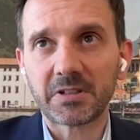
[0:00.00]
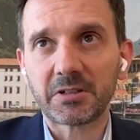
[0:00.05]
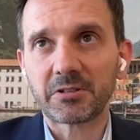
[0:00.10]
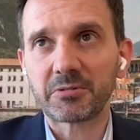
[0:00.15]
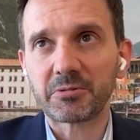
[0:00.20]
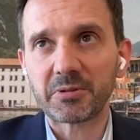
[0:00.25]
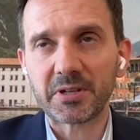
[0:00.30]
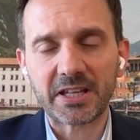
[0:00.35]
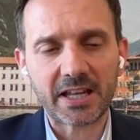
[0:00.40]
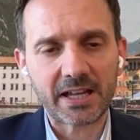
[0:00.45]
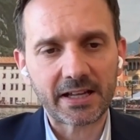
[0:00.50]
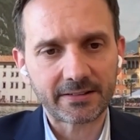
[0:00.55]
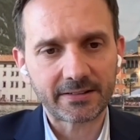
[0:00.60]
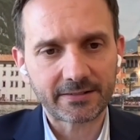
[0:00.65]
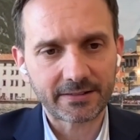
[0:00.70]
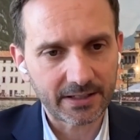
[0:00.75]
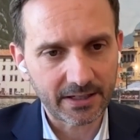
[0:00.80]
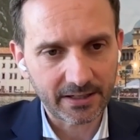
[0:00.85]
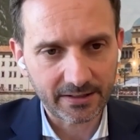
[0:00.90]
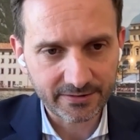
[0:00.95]

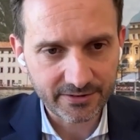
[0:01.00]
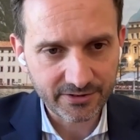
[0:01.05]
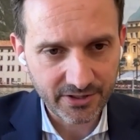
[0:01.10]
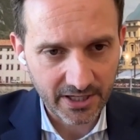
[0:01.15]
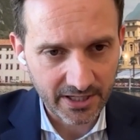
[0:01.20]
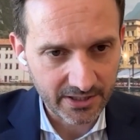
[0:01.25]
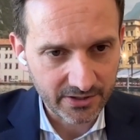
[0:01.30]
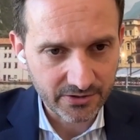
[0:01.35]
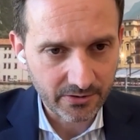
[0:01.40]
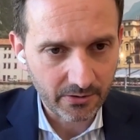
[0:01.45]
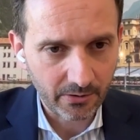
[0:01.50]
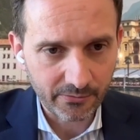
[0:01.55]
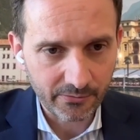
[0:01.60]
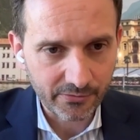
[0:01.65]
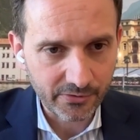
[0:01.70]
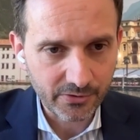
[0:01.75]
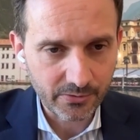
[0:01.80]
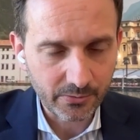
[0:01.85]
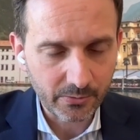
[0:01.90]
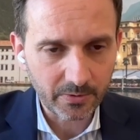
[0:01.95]
creates an exchange
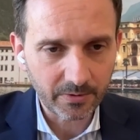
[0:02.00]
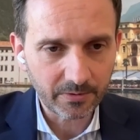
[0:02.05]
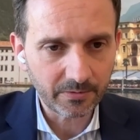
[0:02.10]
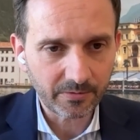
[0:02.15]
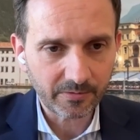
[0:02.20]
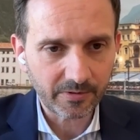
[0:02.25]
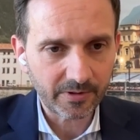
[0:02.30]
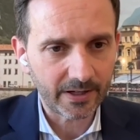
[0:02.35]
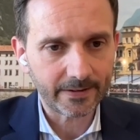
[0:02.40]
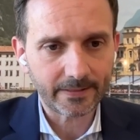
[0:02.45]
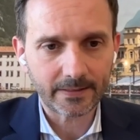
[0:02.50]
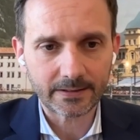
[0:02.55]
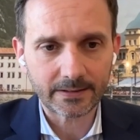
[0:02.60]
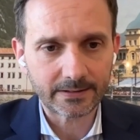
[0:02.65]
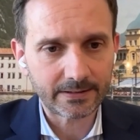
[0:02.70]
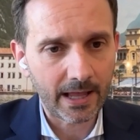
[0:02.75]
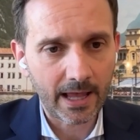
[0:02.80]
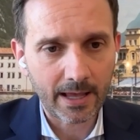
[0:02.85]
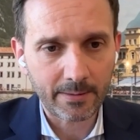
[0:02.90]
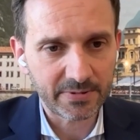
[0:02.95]
offshore, right?
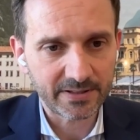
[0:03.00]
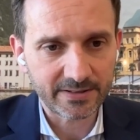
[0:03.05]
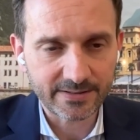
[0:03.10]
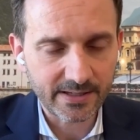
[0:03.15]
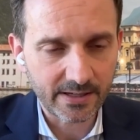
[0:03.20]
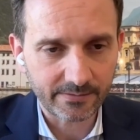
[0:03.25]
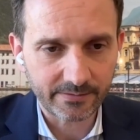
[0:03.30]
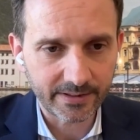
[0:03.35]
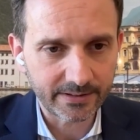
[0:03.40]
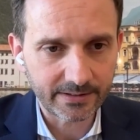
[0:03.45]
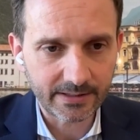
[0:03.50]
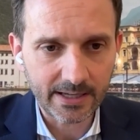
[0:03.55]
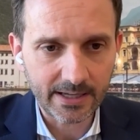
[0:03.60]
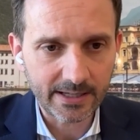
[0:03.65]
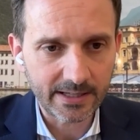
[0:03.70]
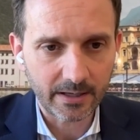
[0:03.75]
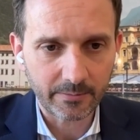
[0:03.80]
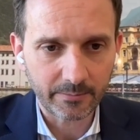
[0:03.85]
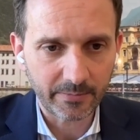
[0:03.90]
That happens every day.